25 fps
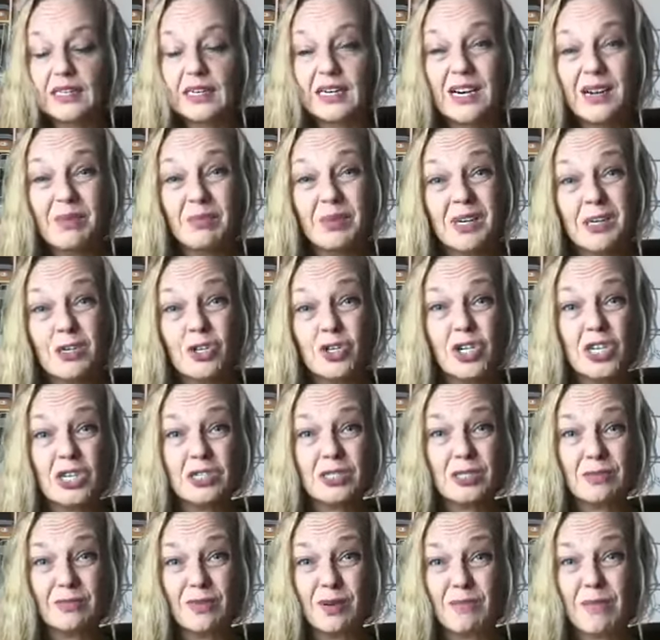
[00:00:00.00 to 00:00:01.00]
And I'm going to share
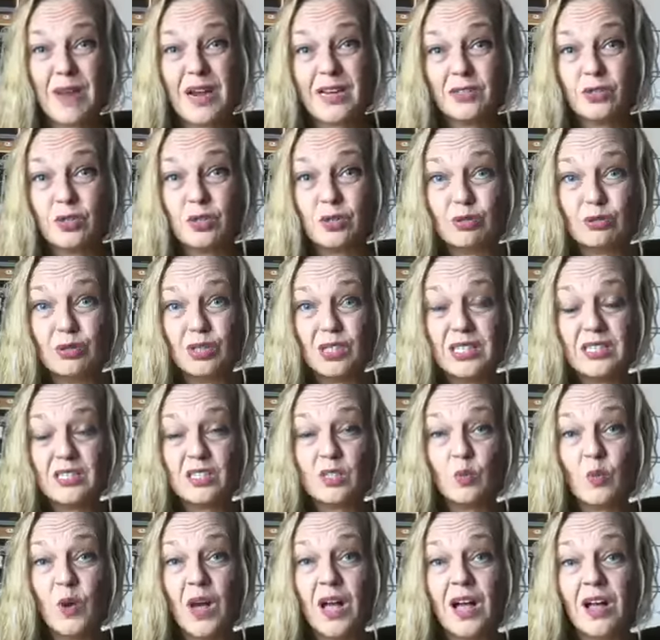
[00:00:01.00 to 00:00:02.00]
some of my story
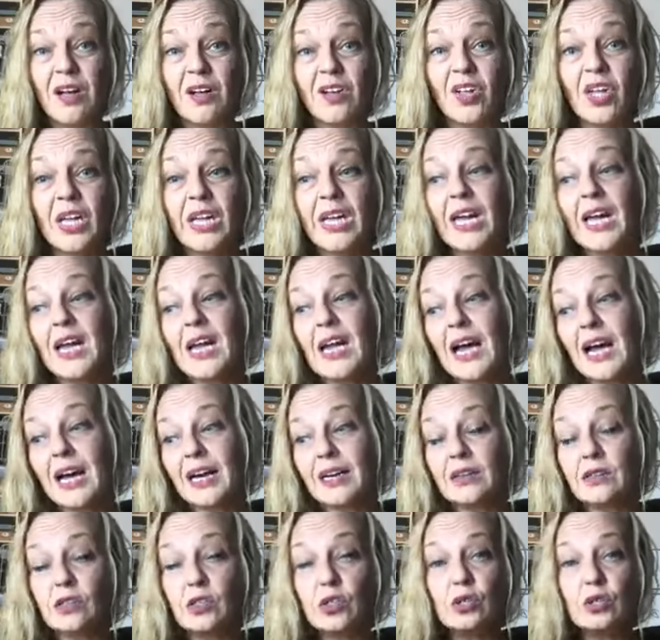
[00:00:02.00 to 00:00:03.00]
as well
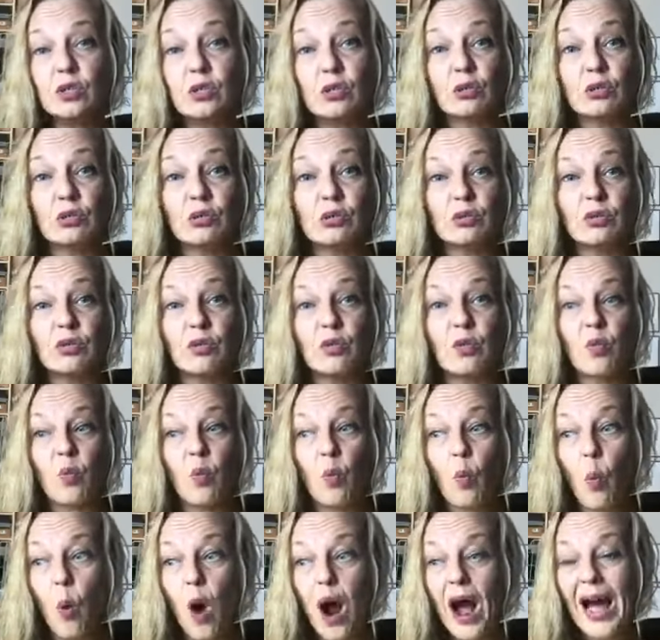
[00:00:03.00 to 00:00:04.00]
as to
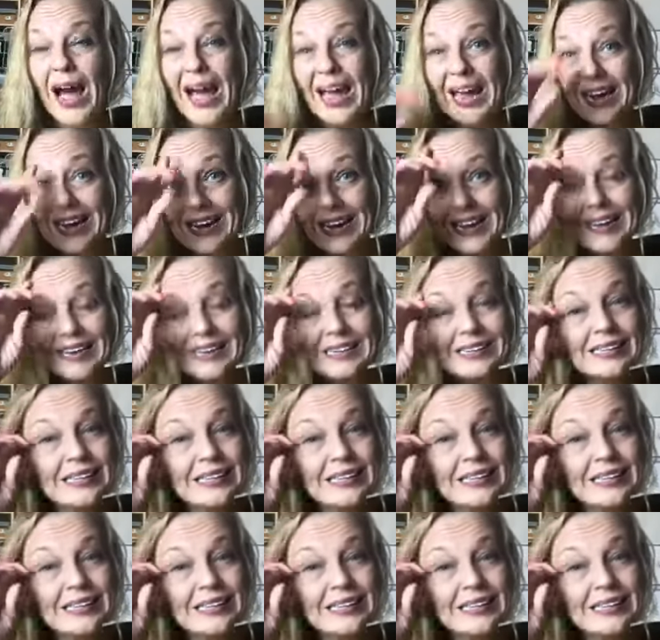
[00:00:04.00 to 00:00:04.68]
why